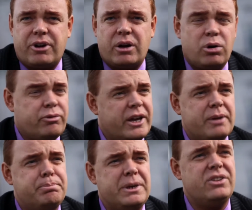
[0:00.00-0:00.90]

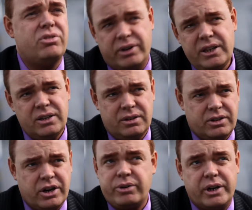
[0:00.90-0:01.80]
Fraunhofer MP3
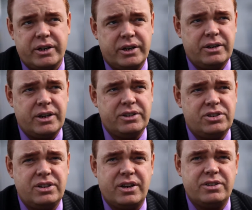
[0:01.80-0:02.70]
codec in
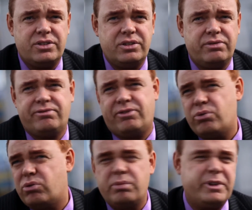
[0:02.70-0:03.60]

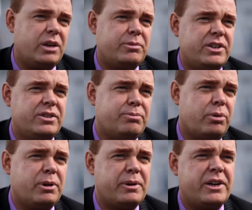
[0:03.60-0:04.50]
1994, became 90,
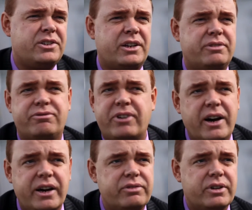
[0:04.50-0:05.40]
popular in
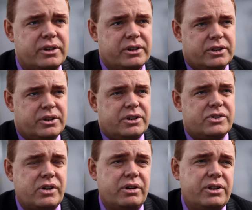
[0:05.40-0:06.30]
1995.
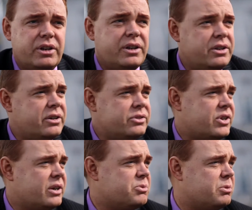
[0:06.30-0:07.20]
So in
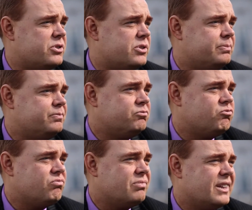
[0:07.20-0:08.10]
those times was
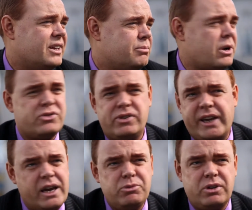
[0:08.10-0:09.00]

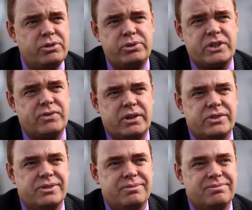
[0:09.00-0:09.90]
mostly games and a few text
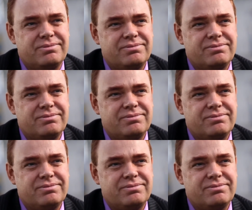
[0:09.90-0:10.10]
files.